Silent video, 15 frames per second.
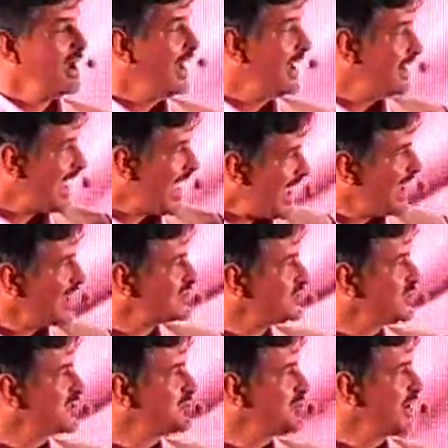And as
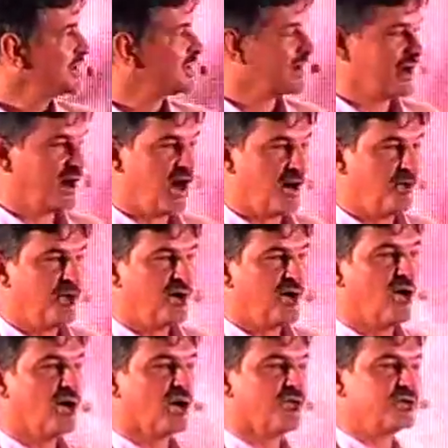we splintered it up,
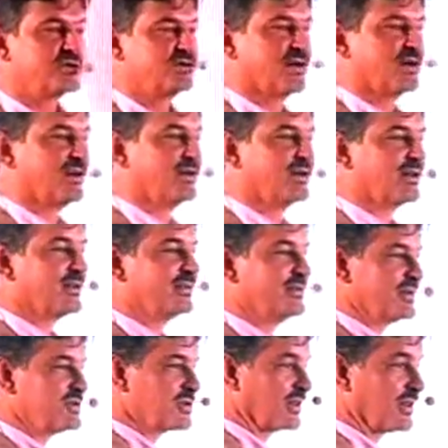all of a sudden little
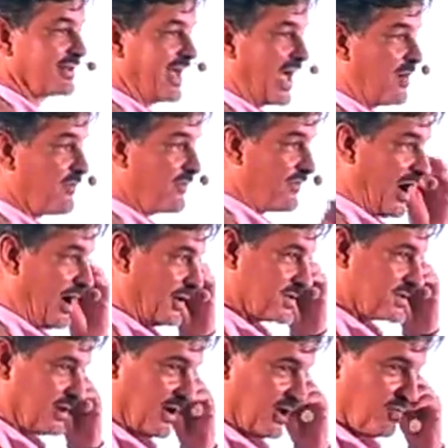digital campfires
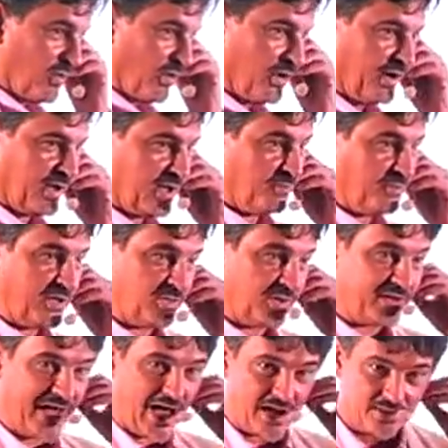started burning and people
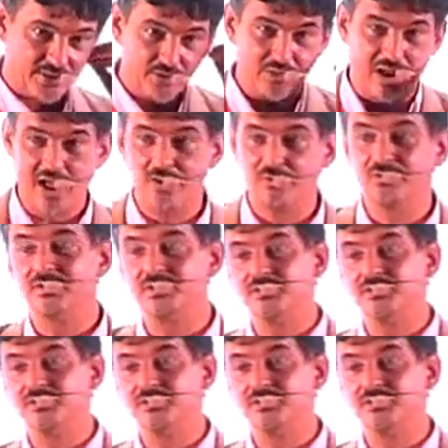gathered around in